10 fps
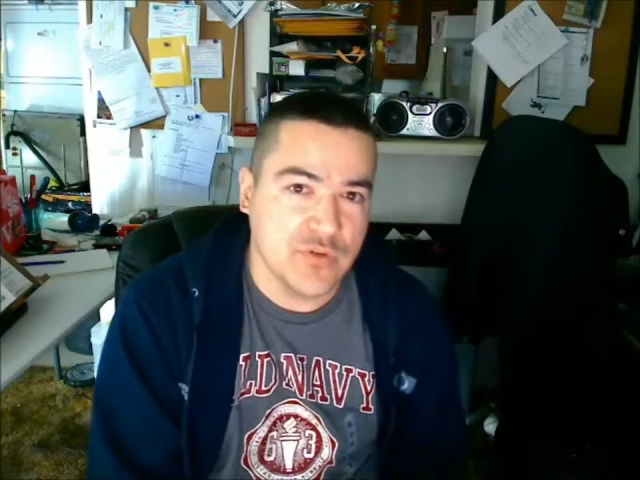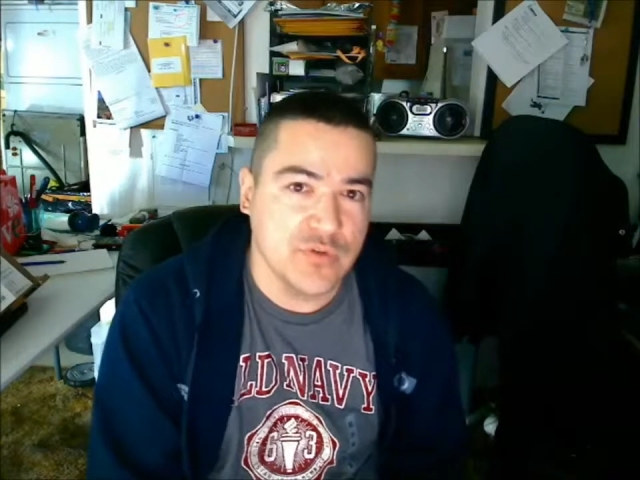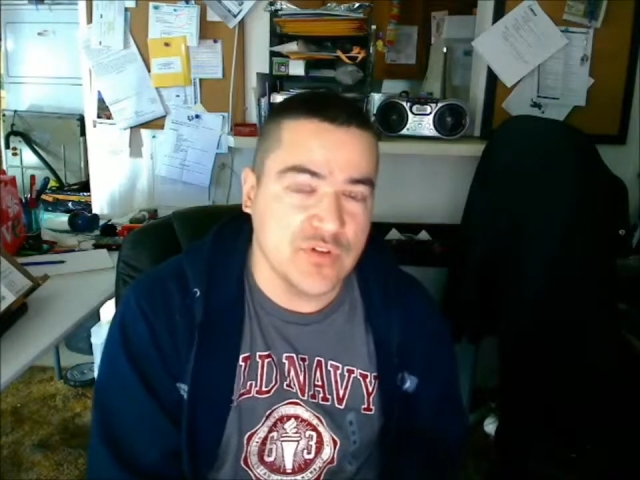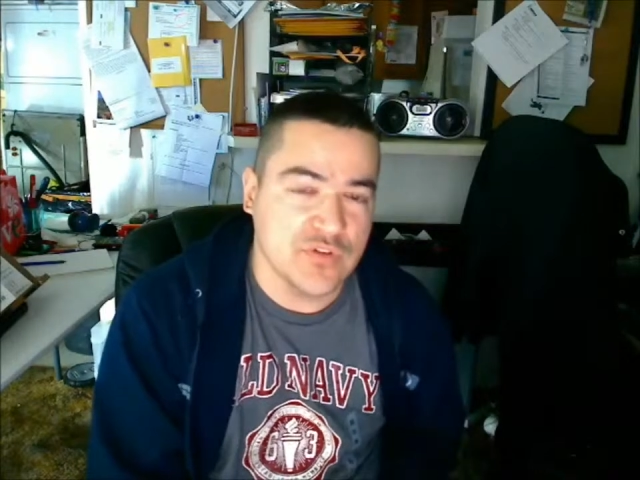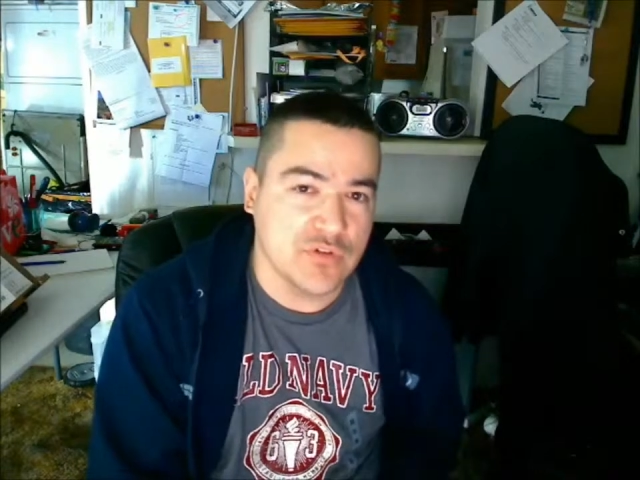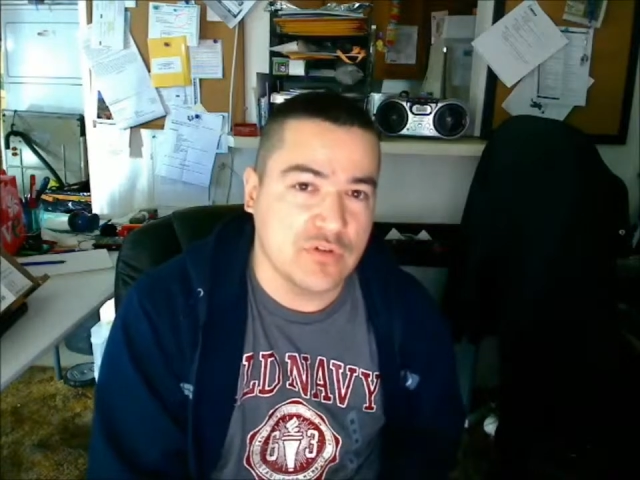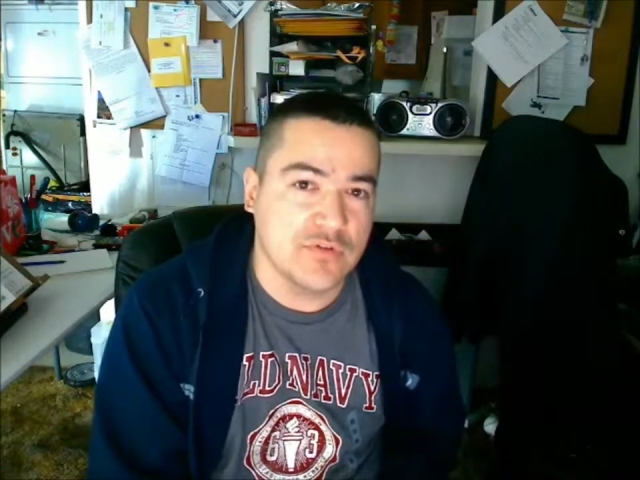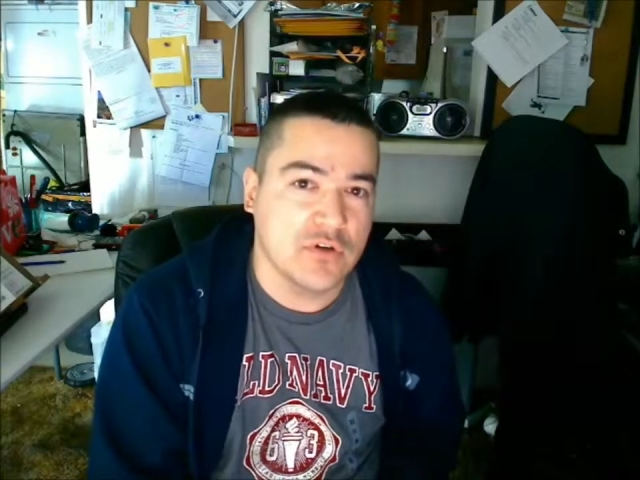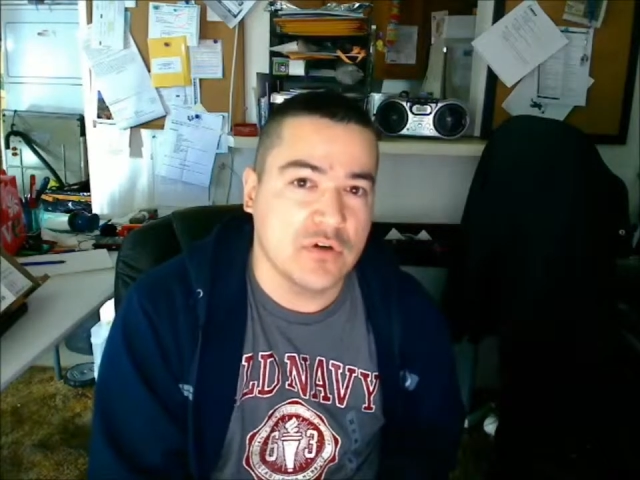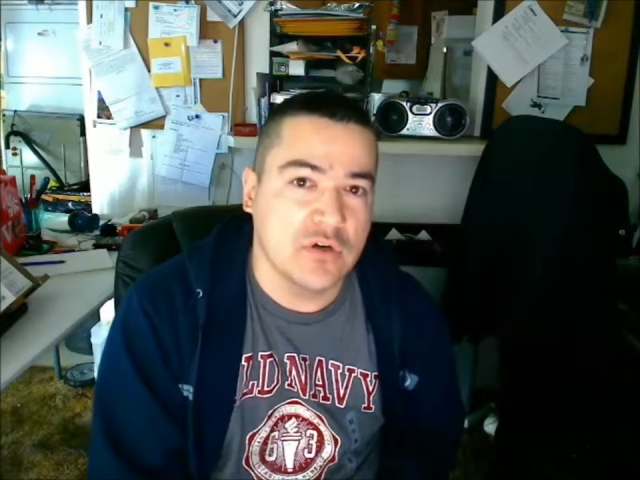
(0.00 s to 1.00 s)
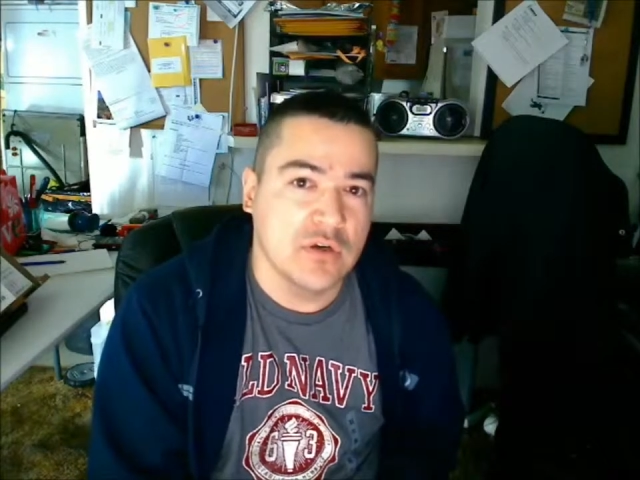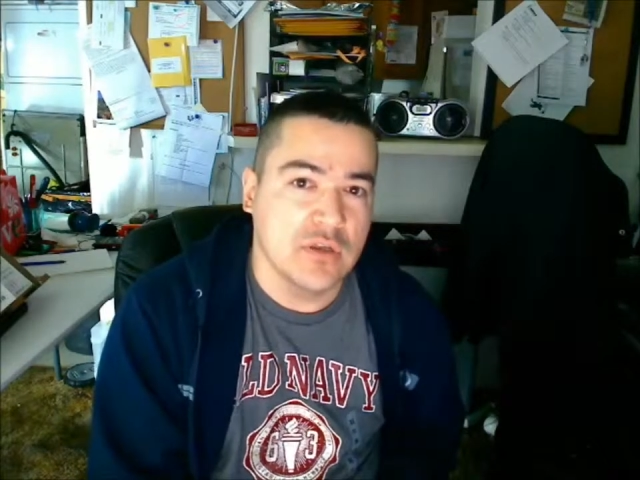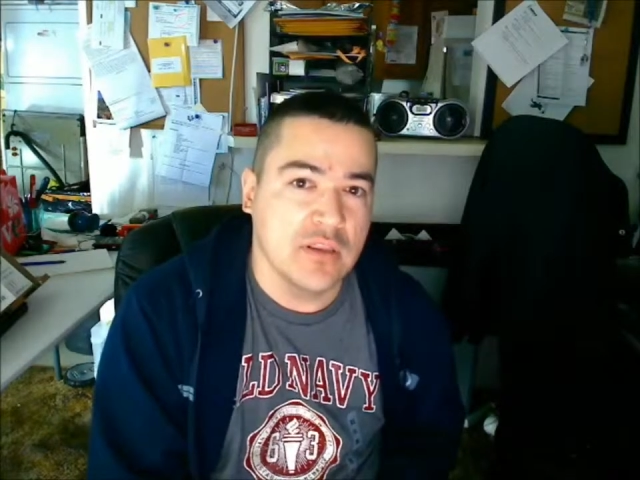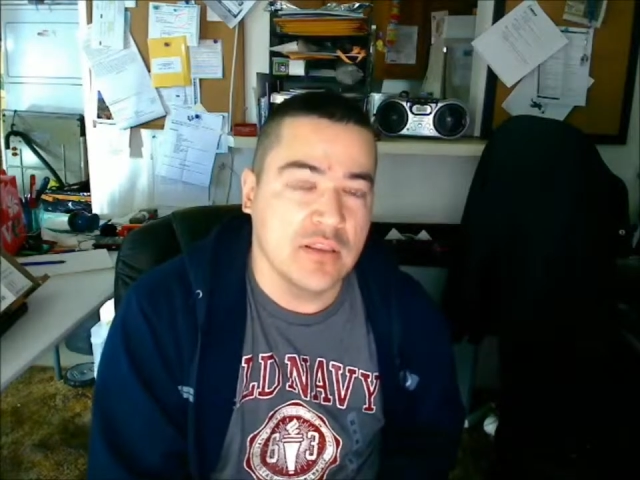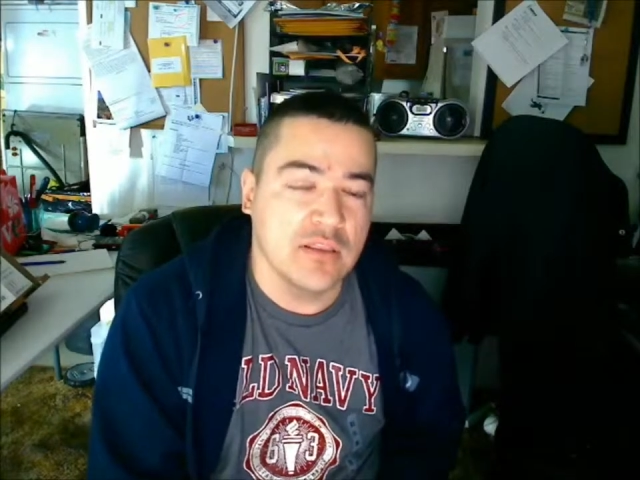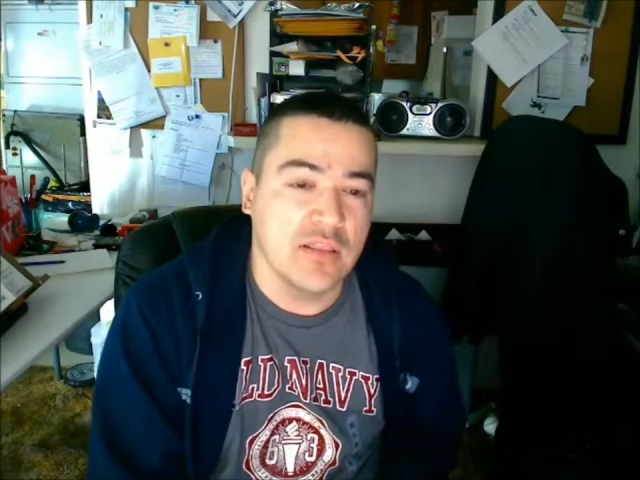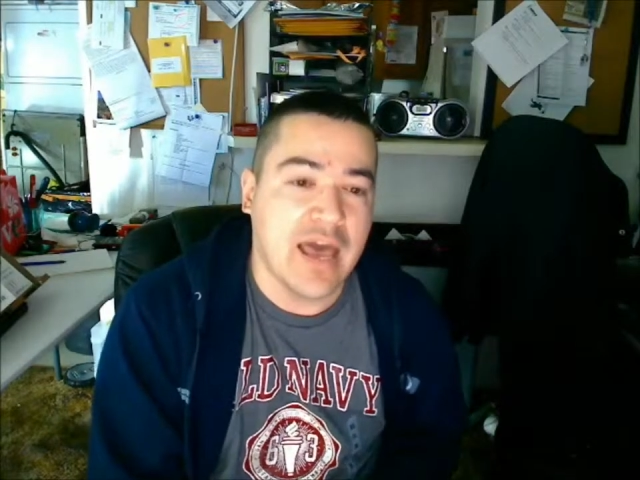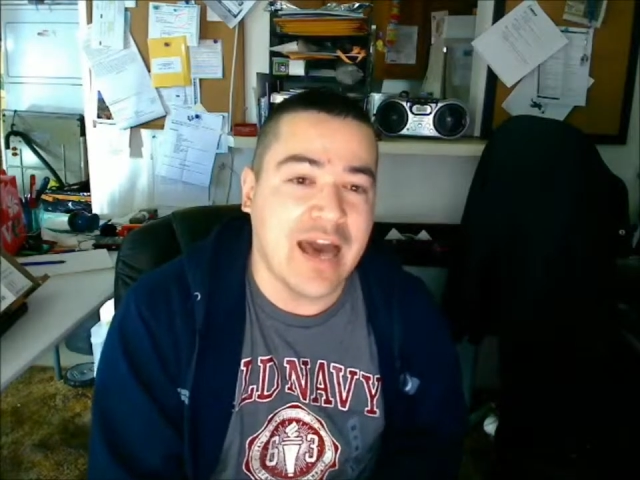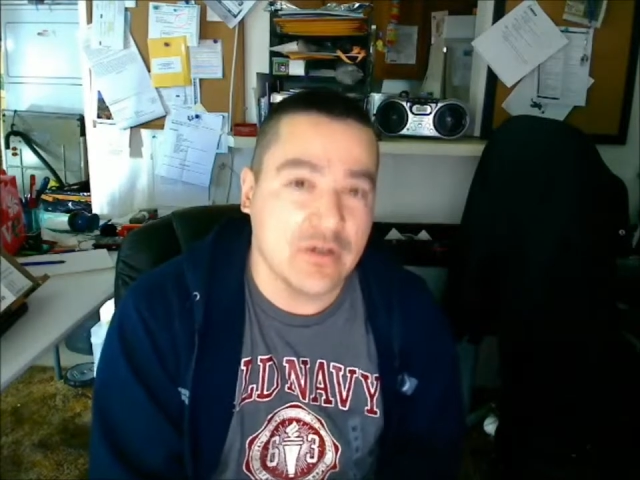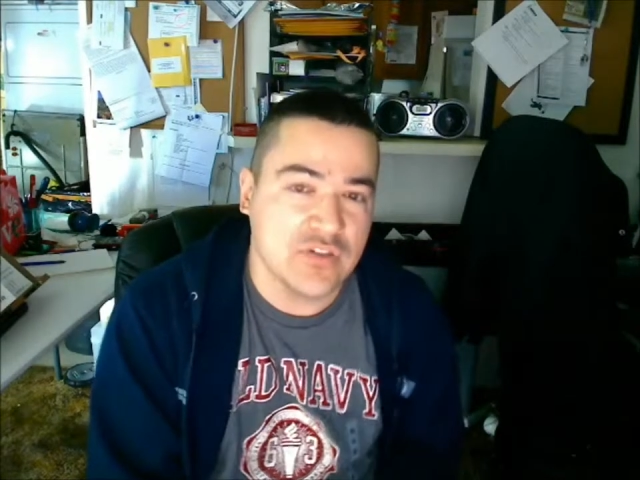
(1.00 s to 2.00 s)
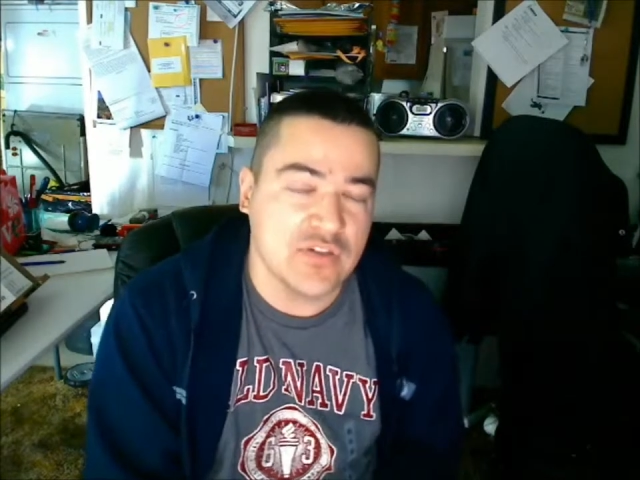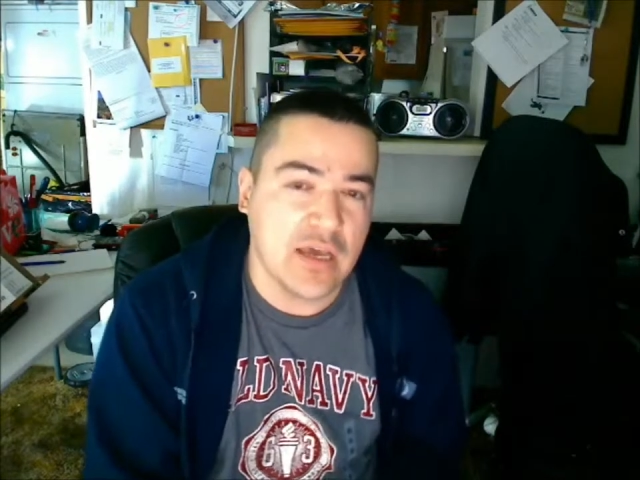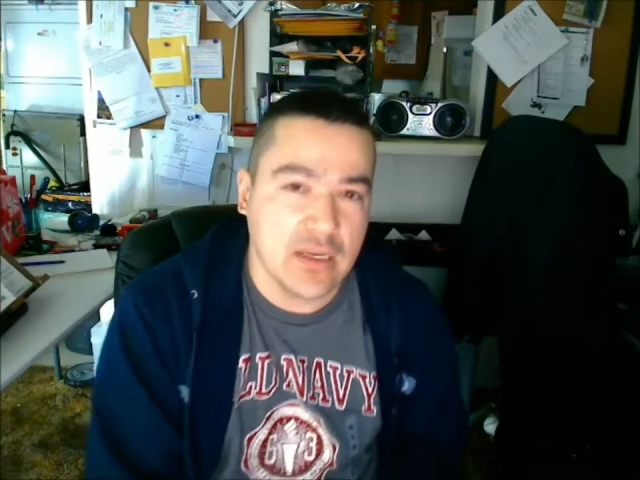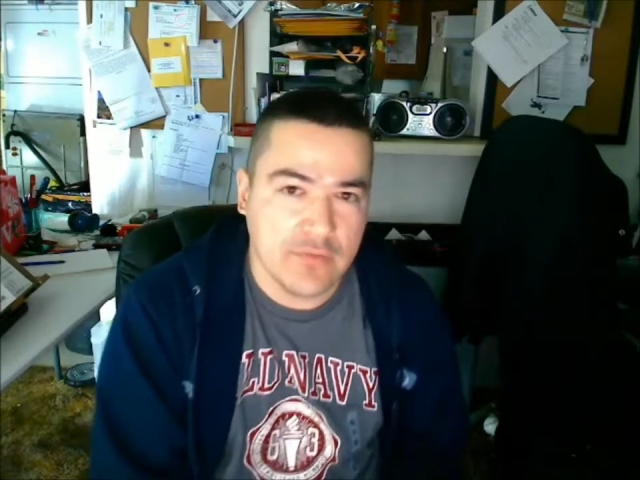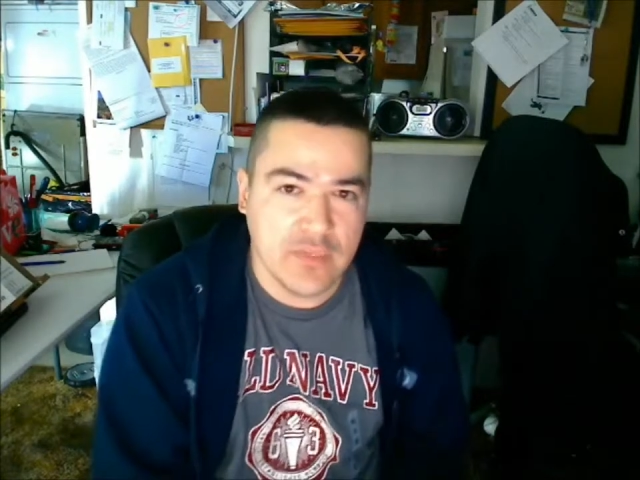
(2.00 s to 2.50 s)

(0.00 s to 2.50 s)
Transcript: to the server outside